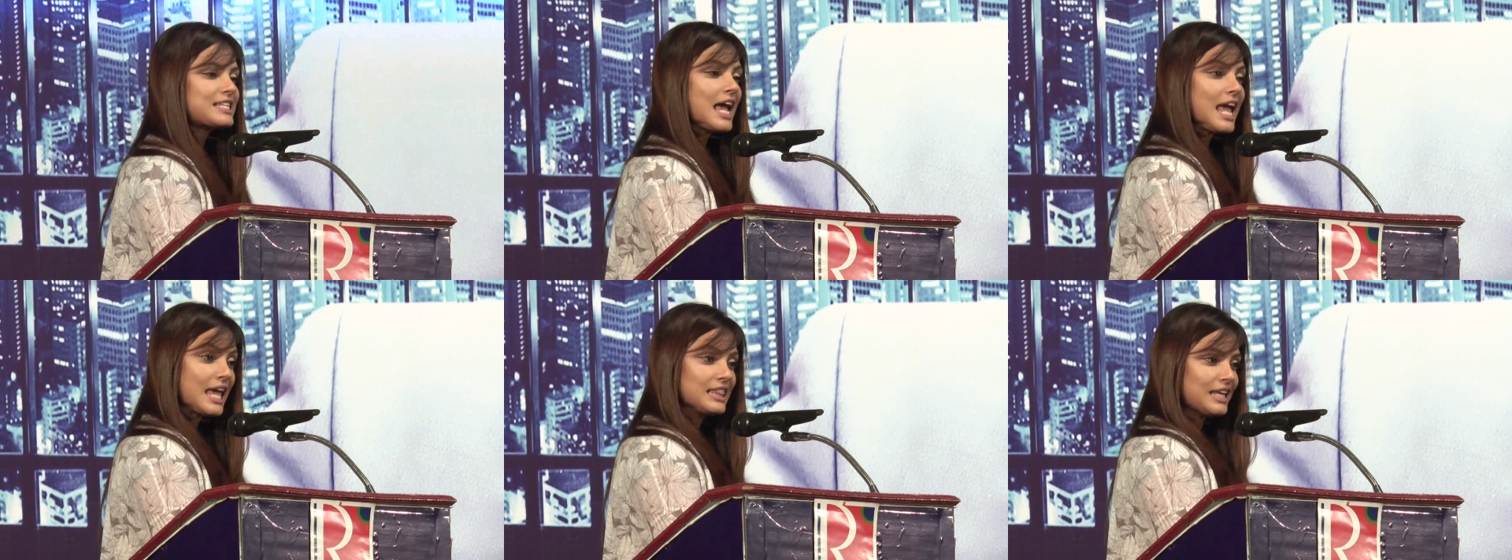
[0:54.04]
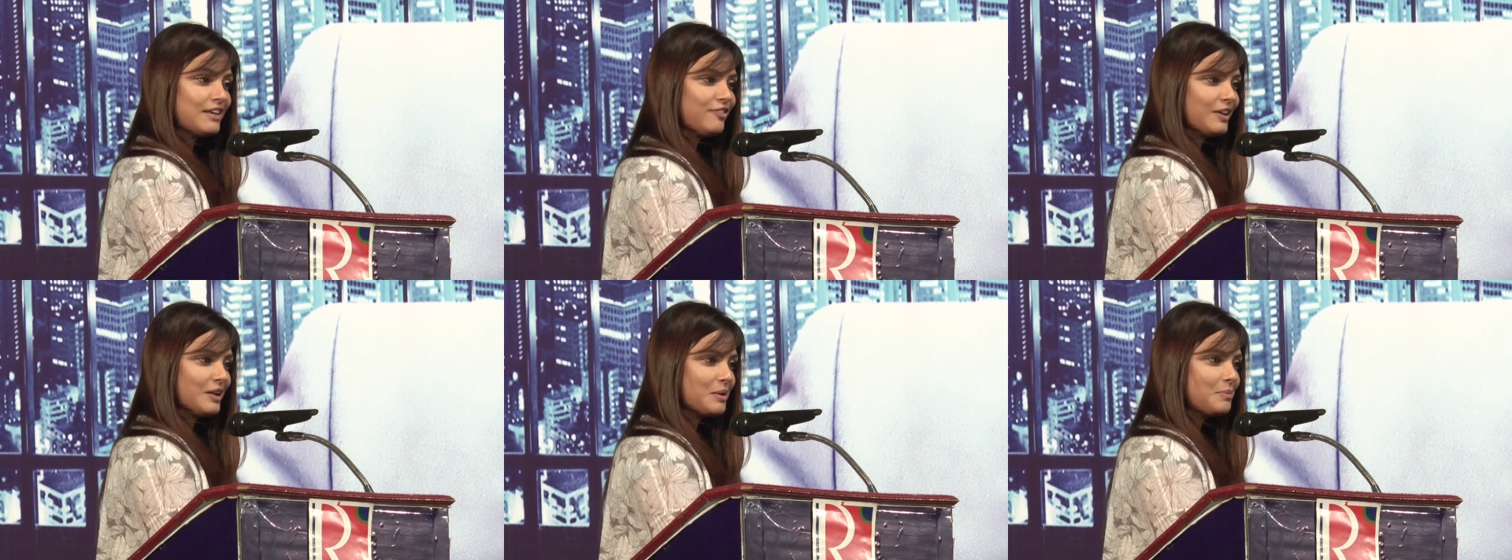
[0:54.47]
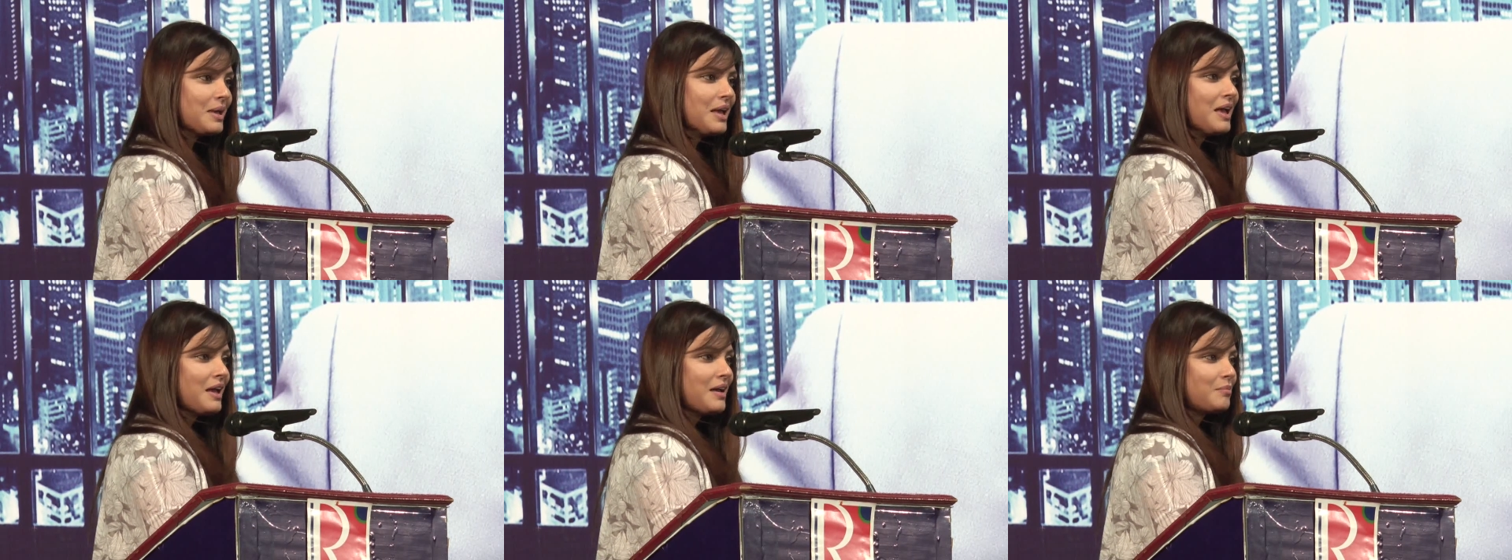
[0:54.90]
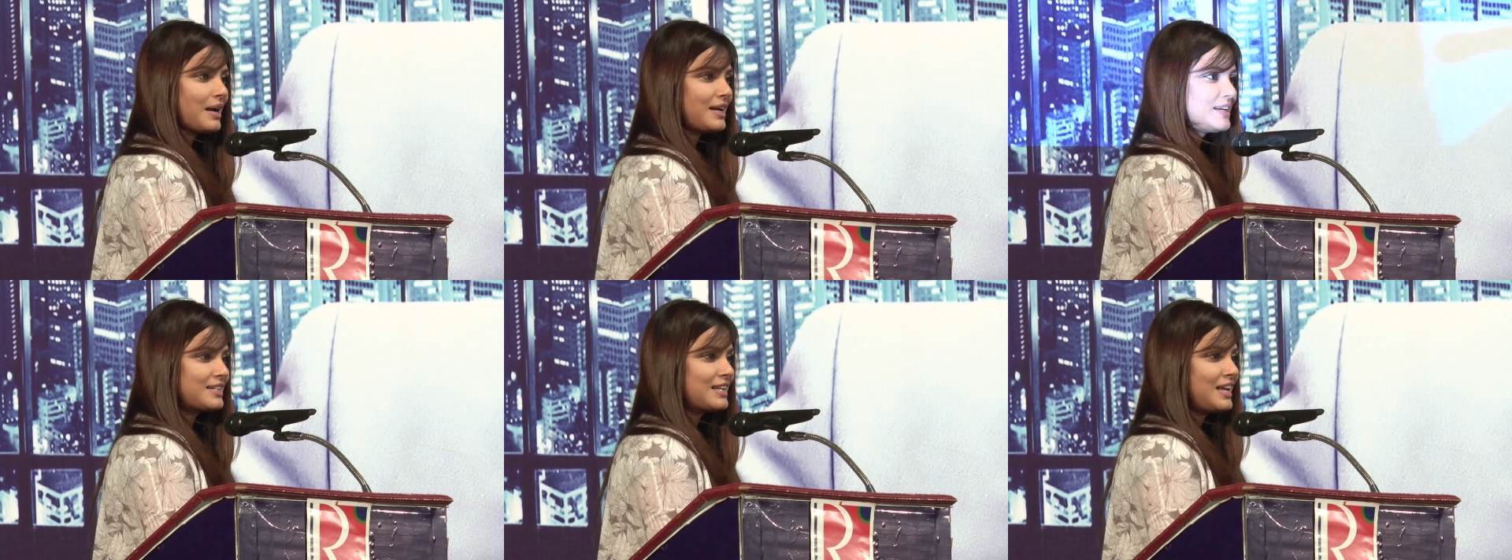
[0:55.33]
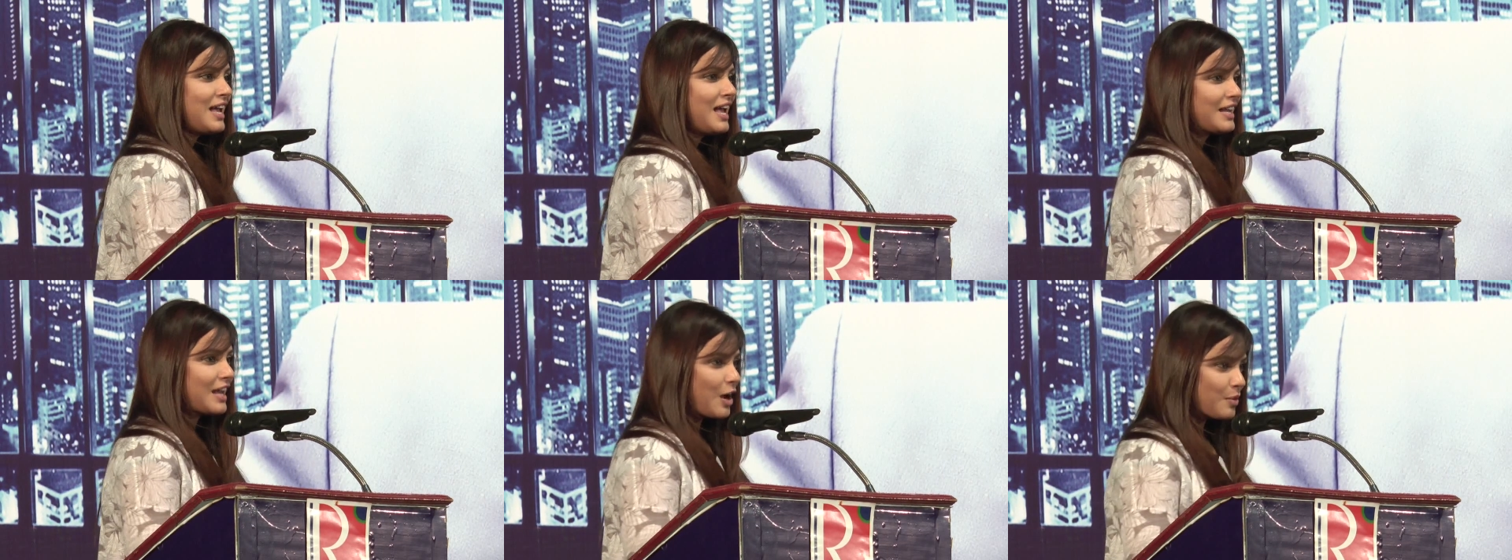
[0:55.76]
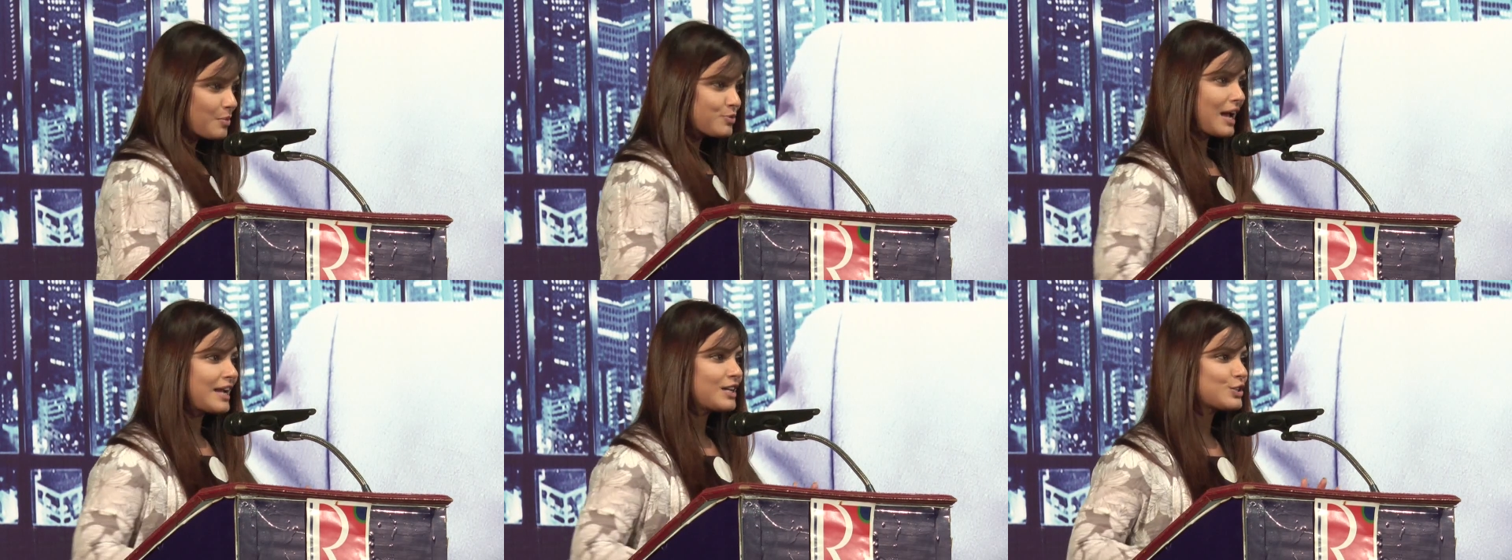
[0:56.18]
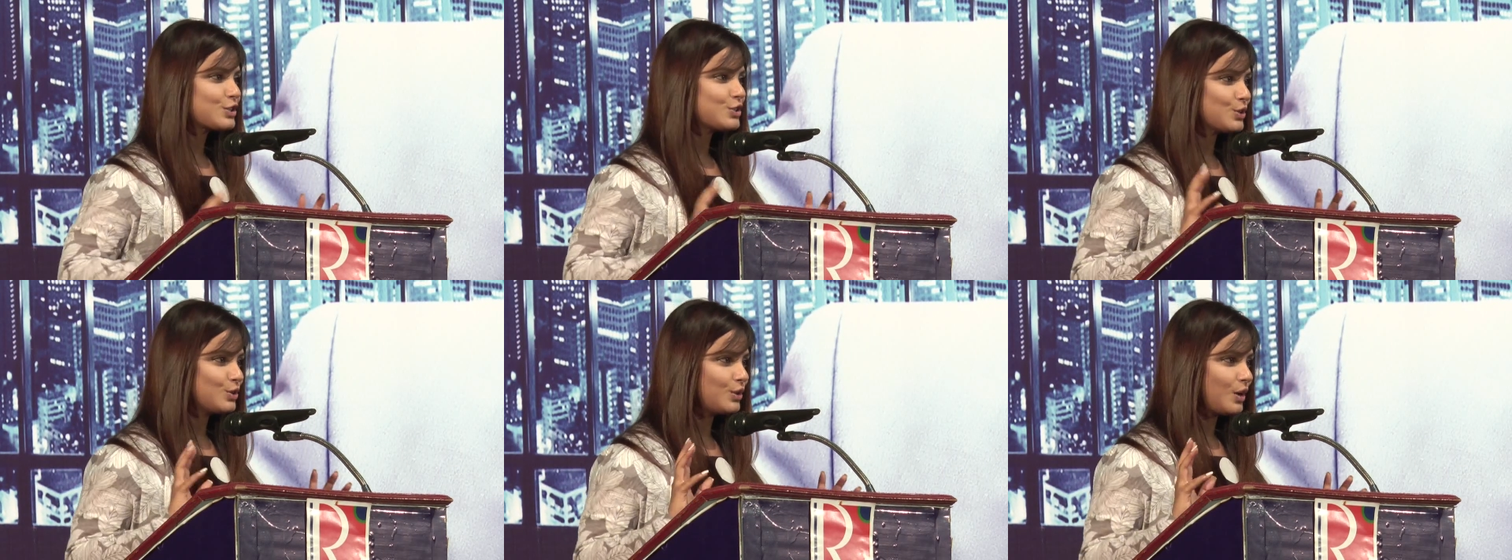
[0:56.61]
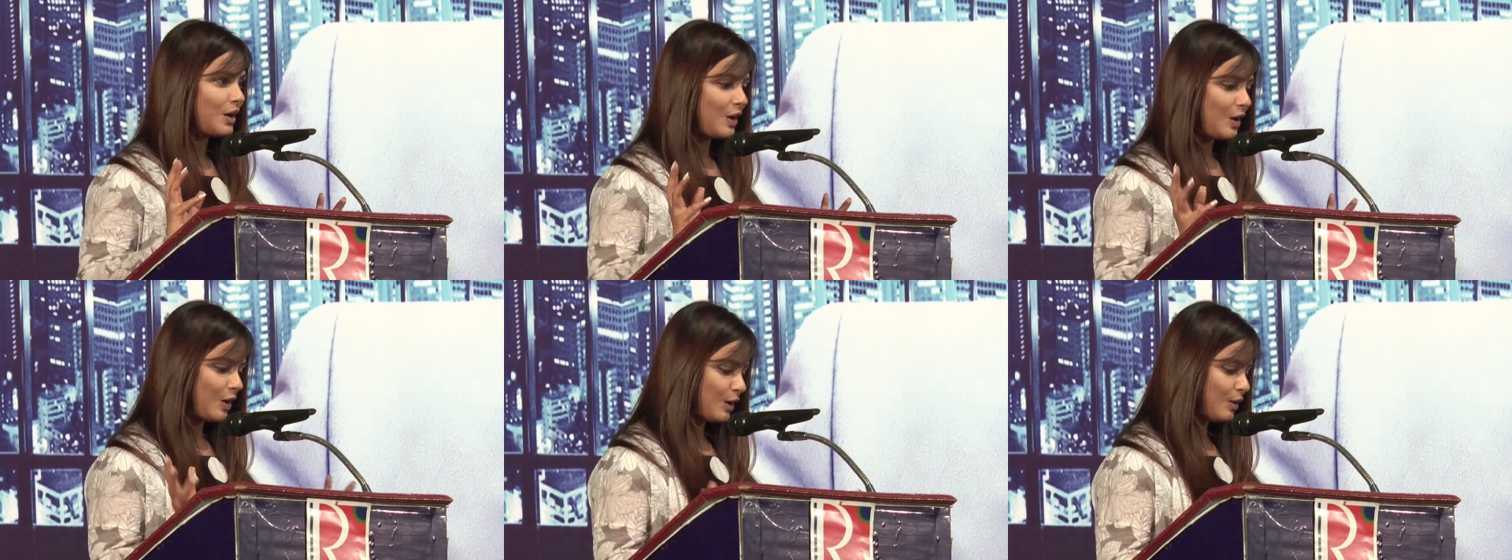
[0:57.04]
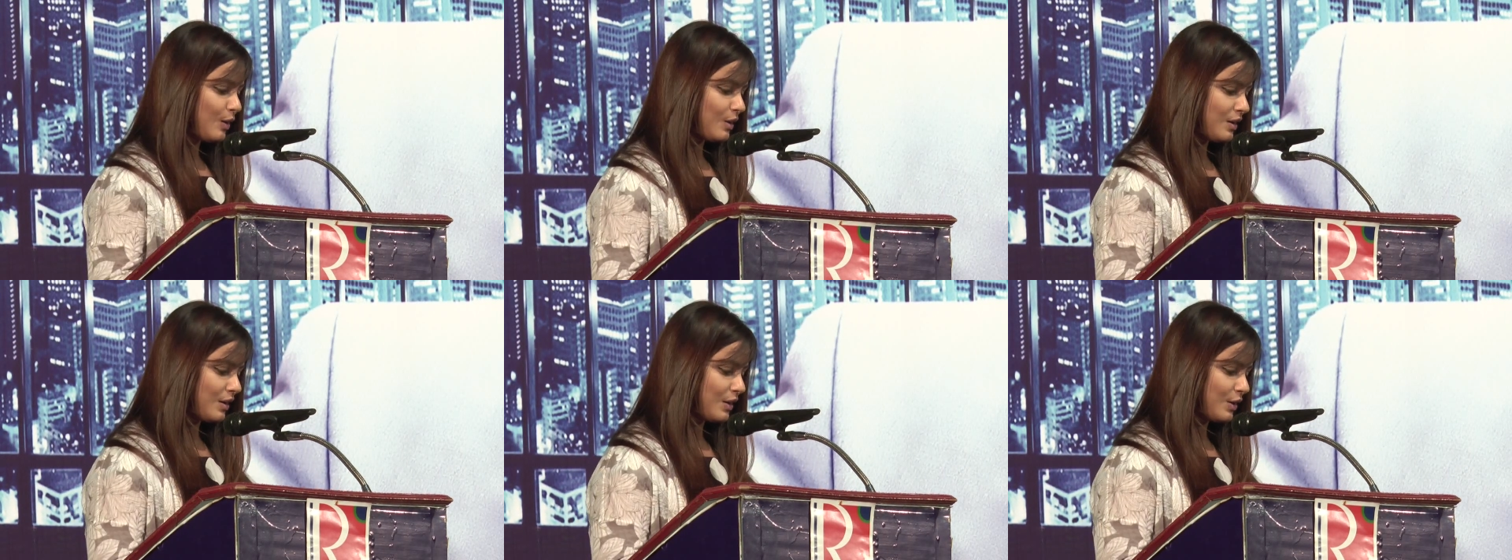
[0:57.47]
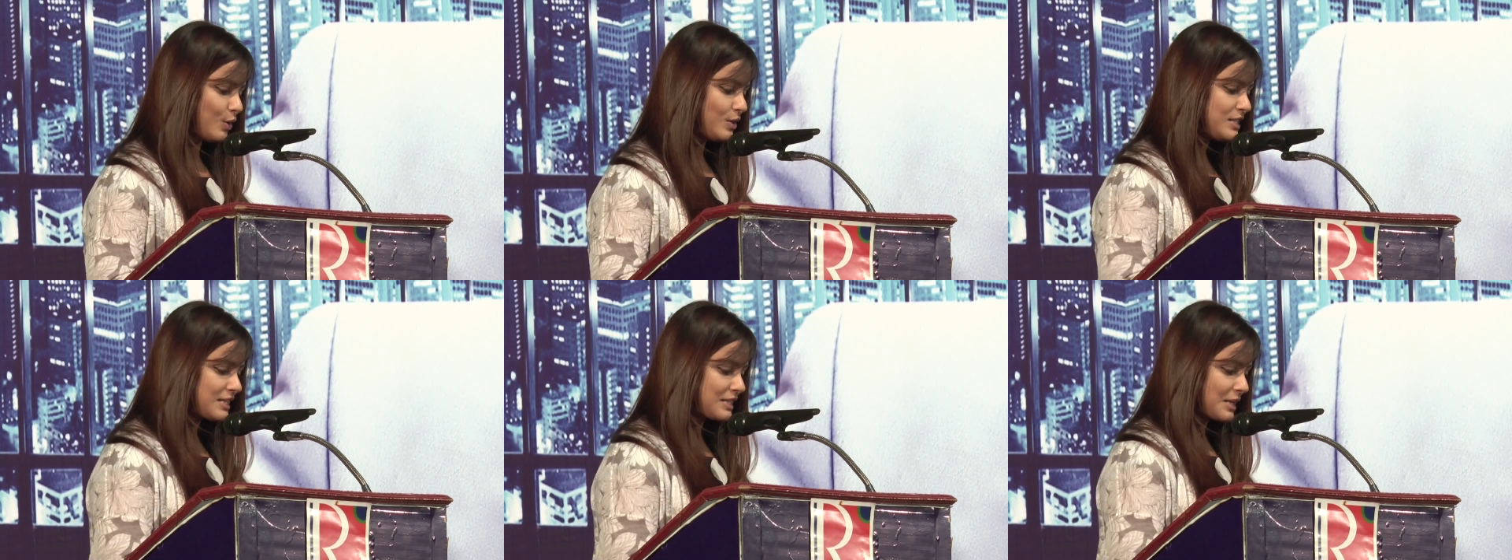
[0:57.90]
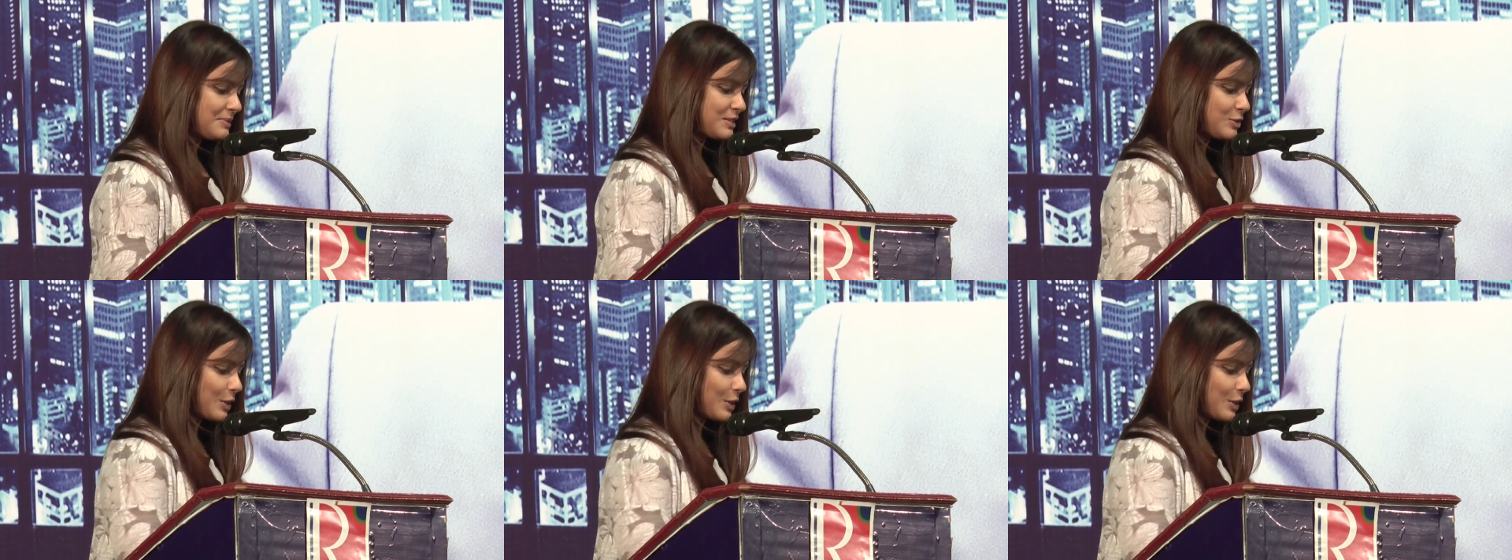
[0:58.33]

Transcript: a Hindi film, but now I'm trying to do all good scripts.